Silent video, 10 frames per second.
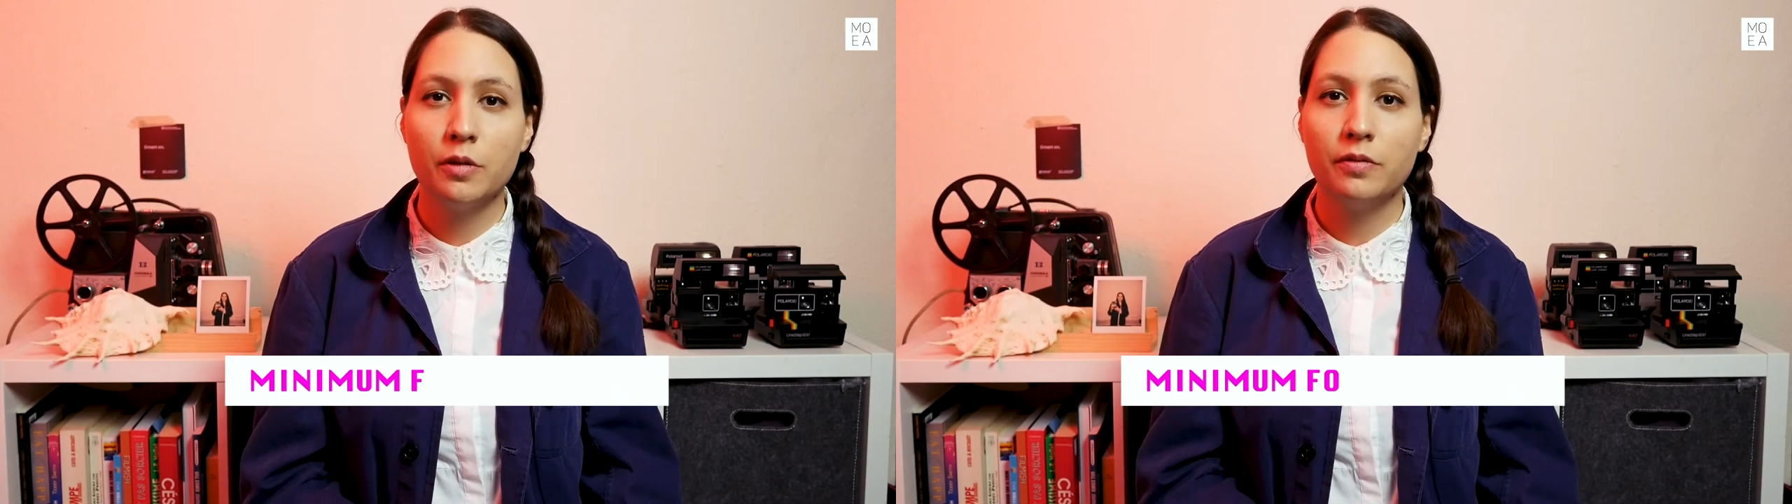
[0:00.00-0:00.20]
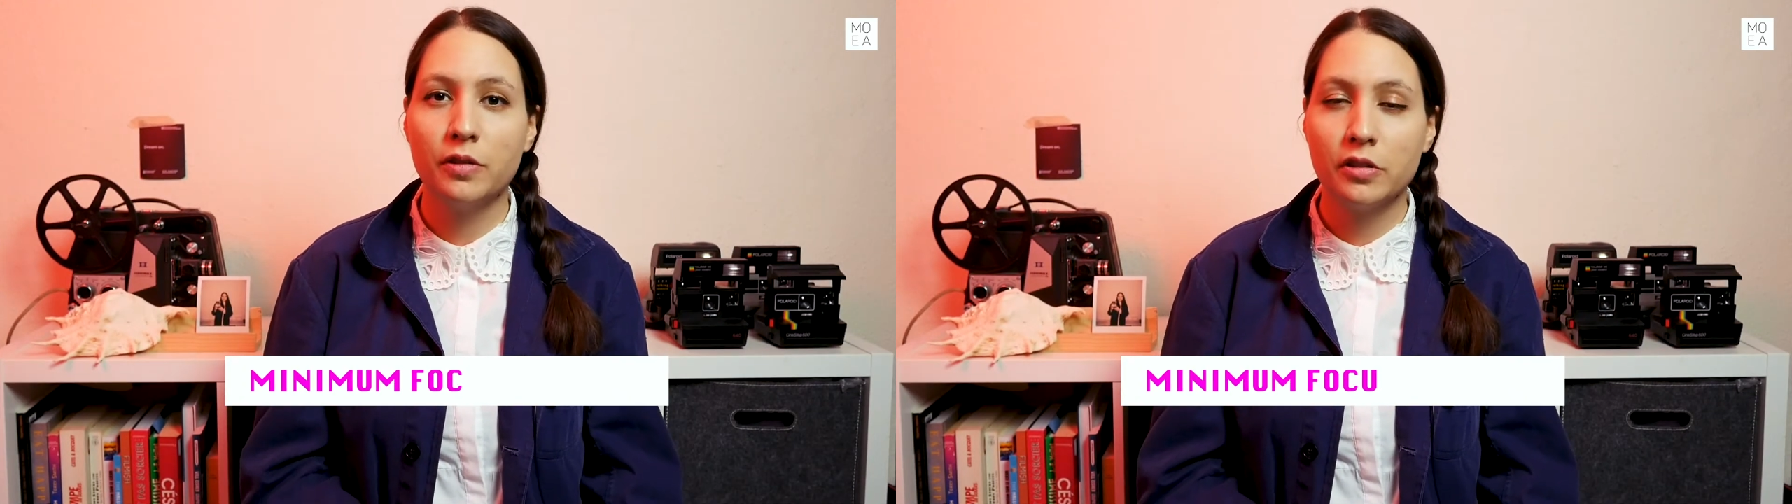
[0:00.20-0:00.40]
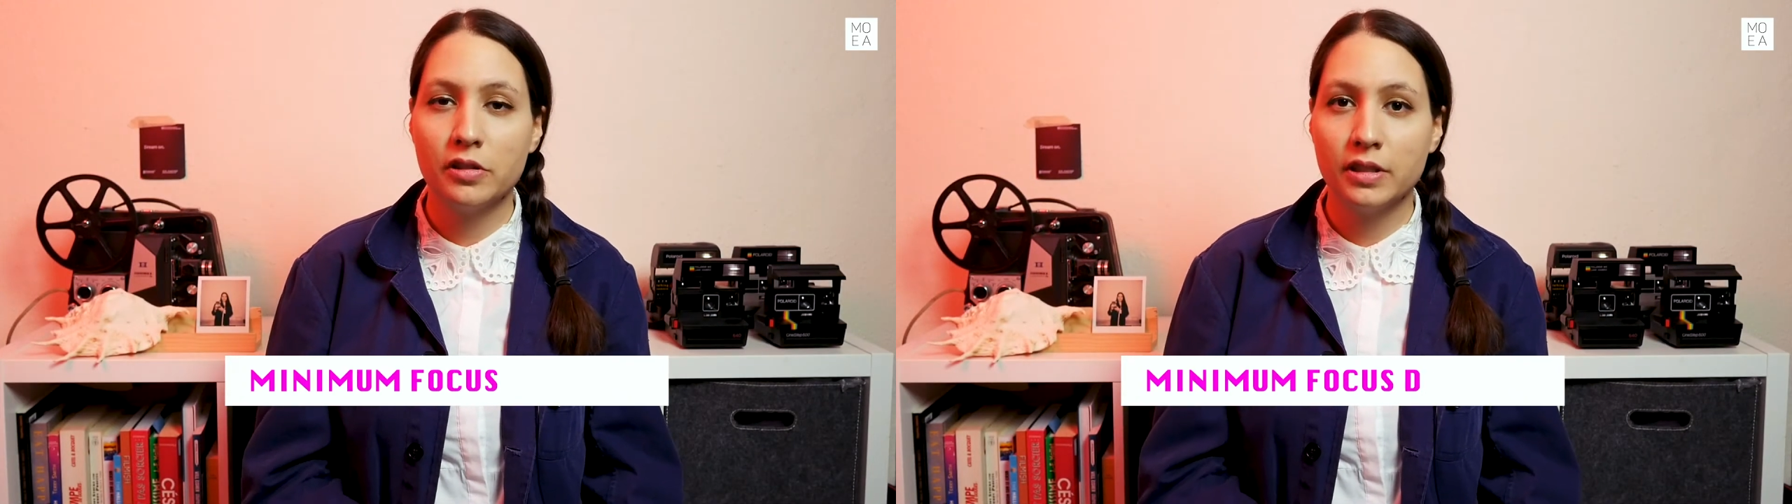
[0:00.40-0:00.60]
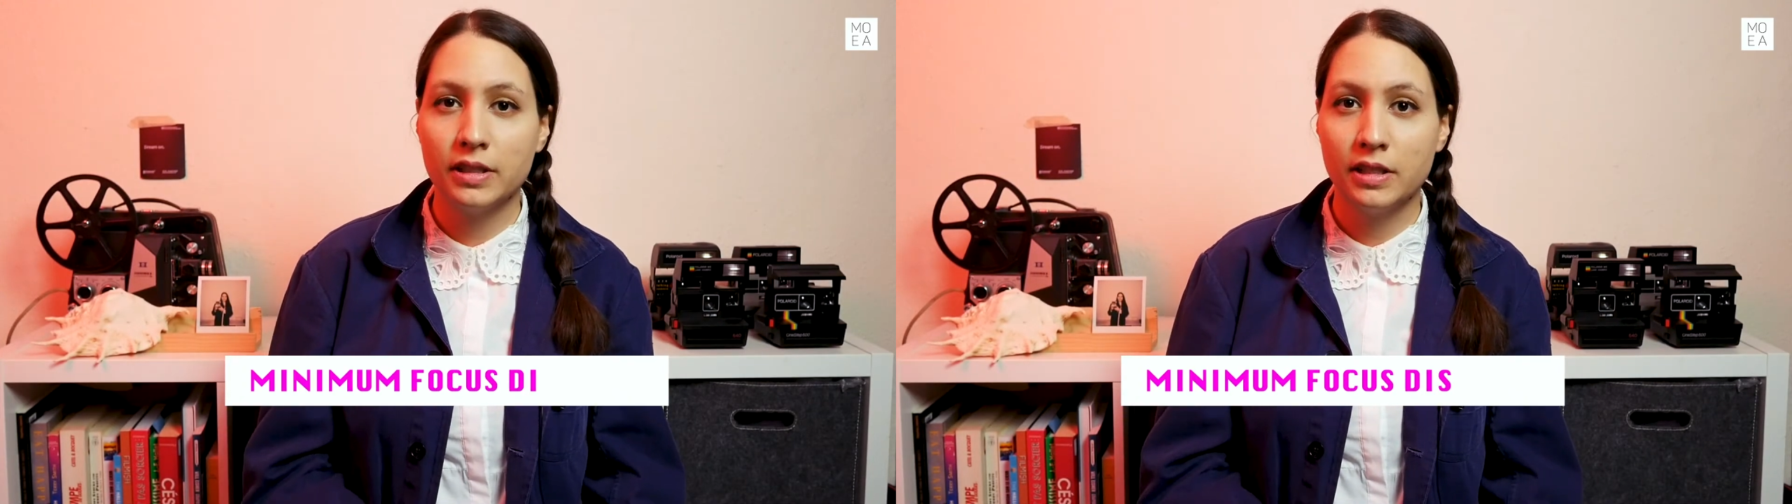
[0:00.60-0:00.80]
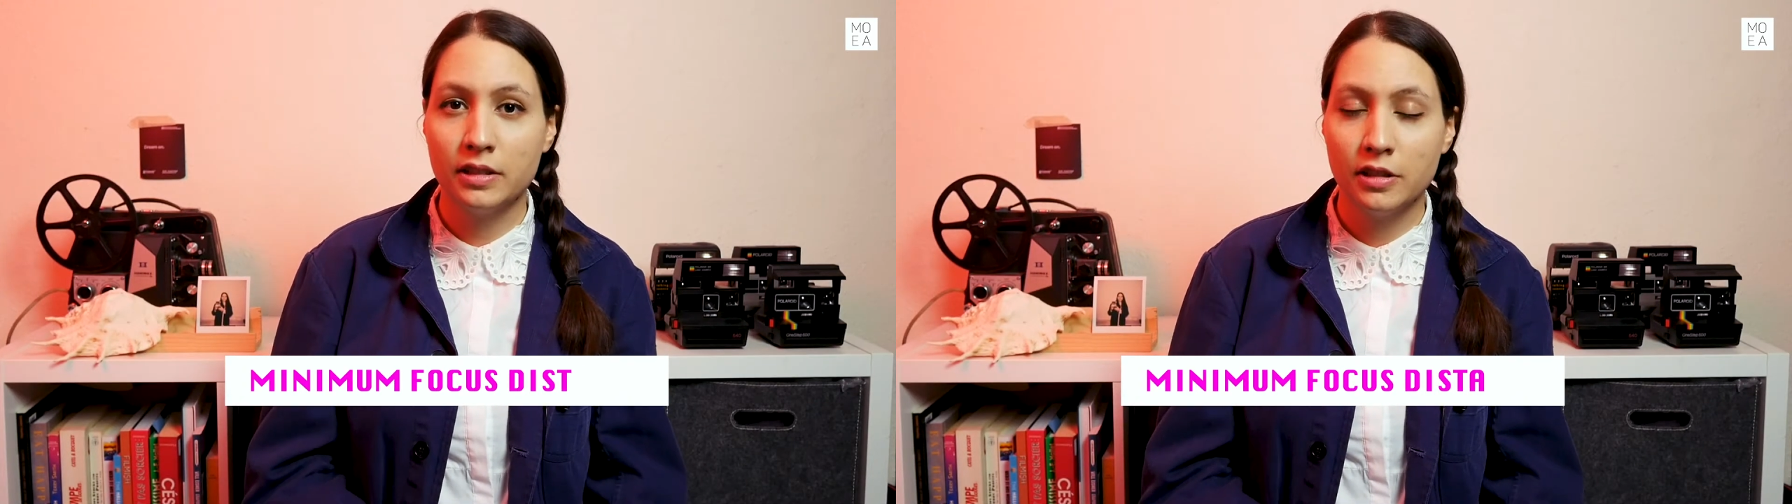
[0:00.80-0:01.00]
focusing
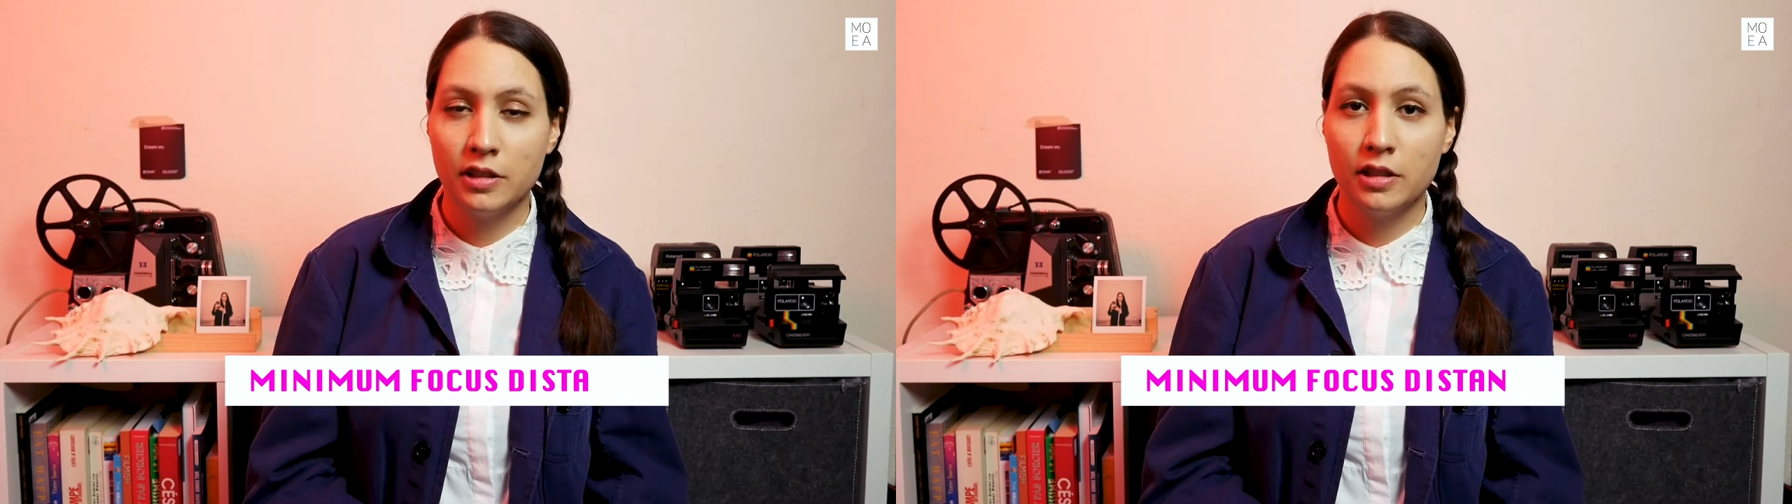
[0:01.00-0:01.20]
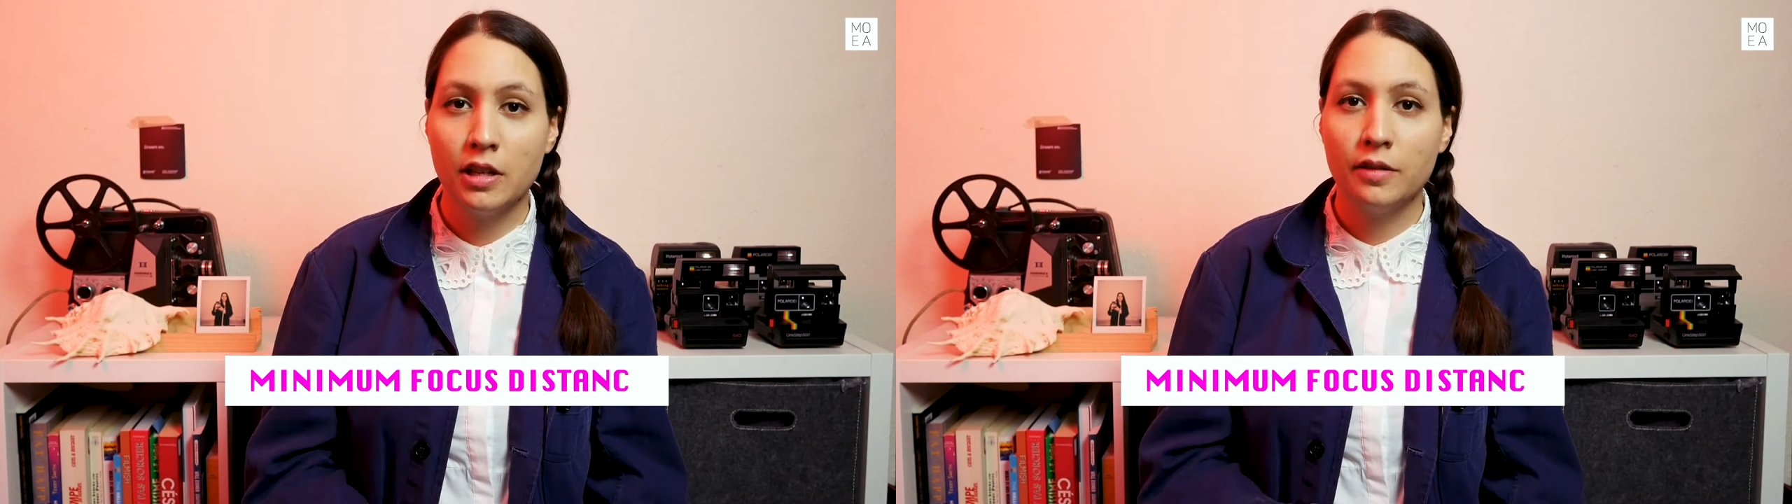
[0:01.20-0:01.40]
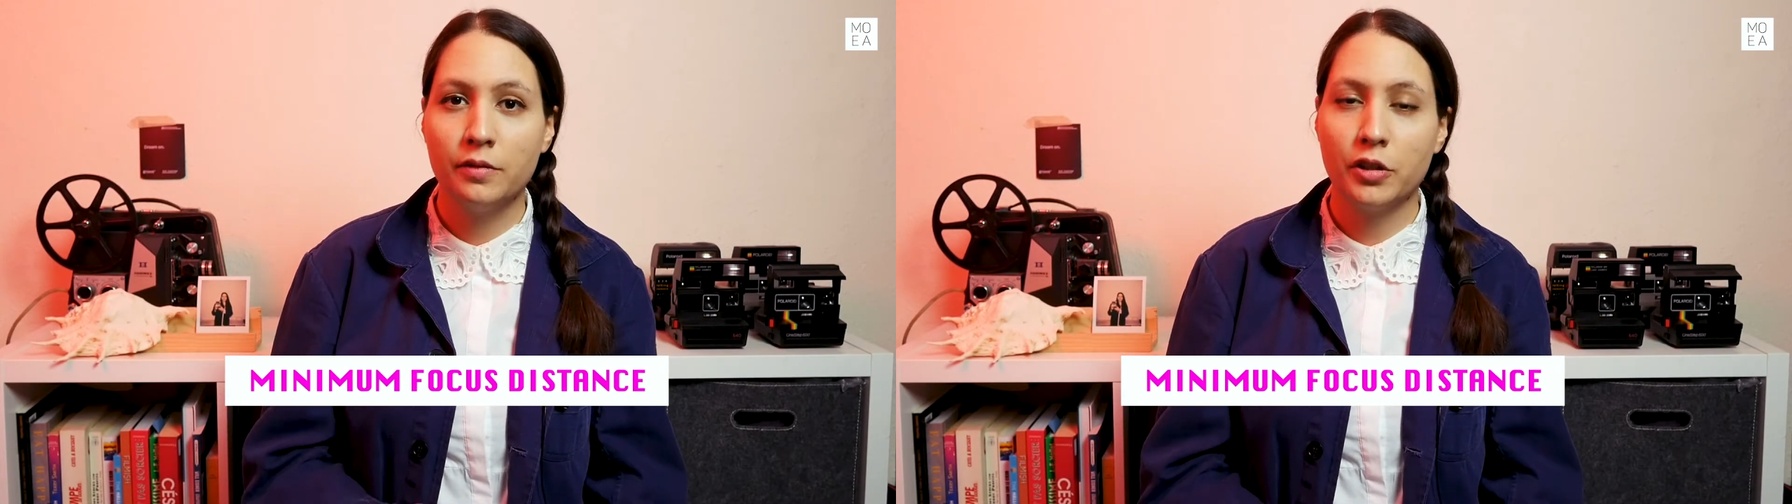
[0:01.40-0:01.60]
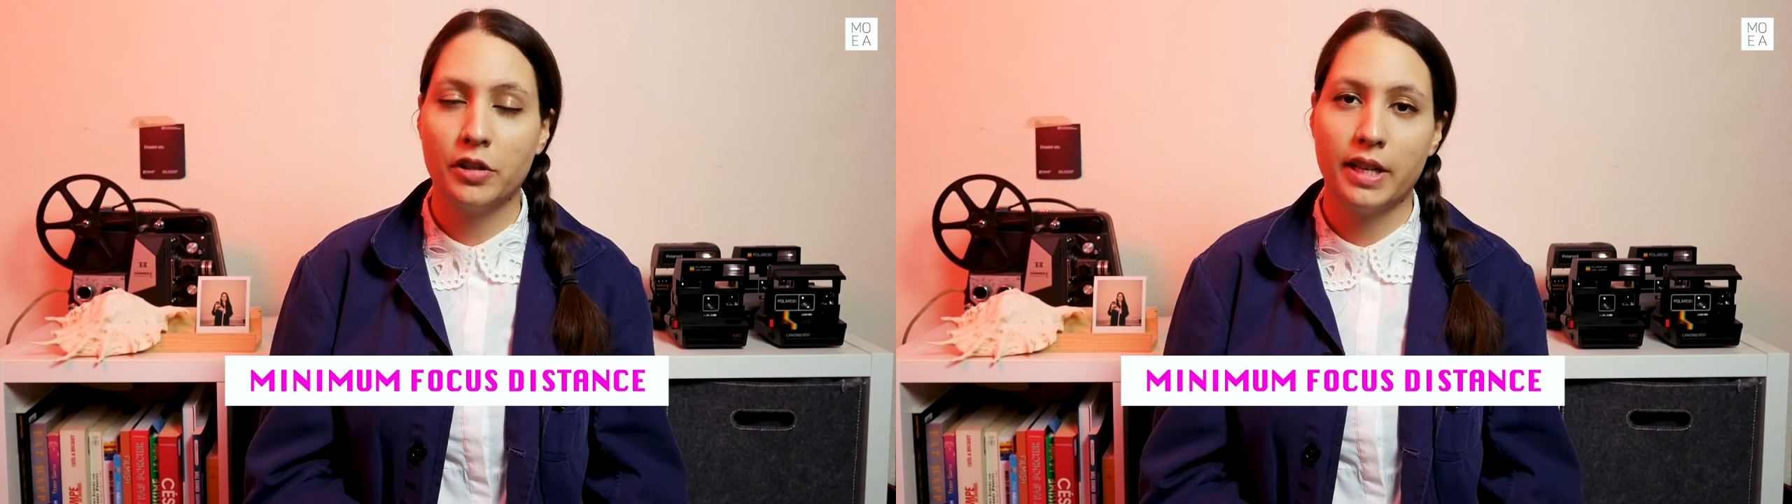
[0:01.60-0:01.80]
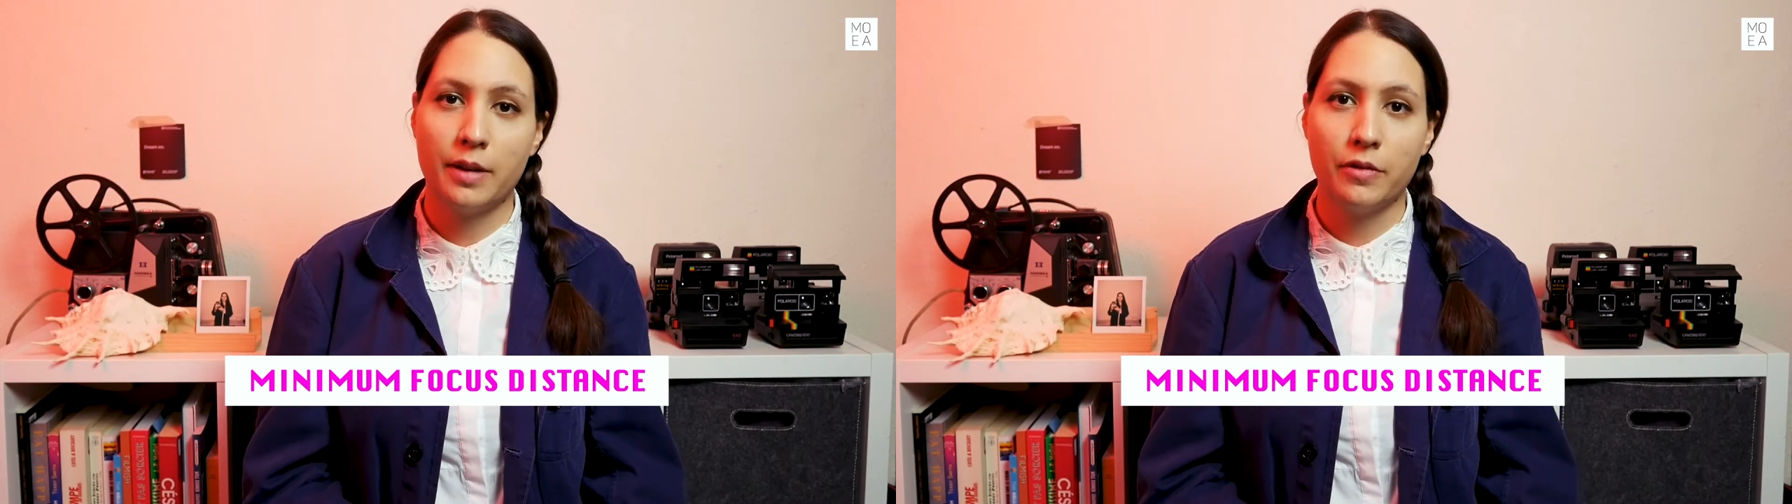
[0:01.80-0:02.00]
distance for your
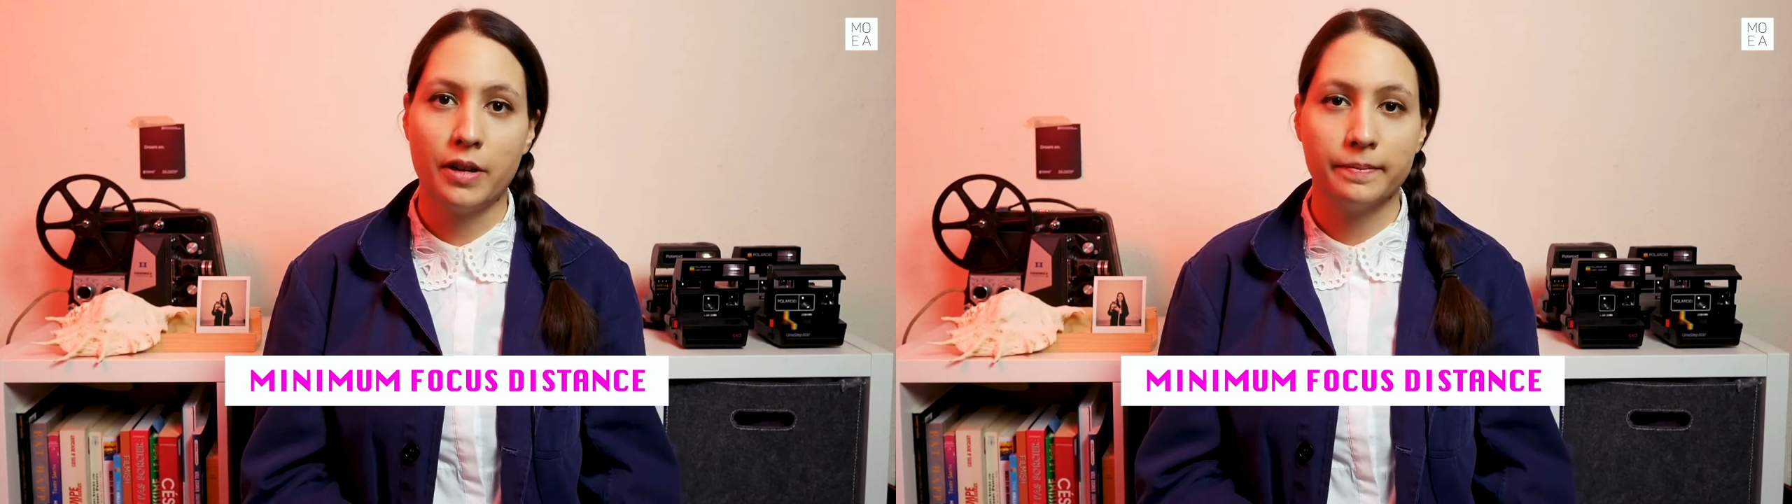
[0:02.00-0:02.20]
camera.